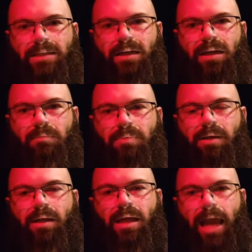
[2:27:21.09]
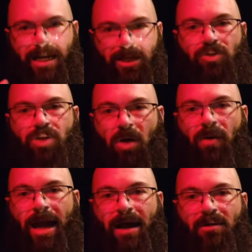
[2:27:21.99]
up and it'll go
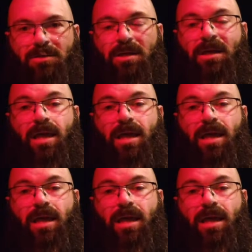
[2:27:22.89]
out.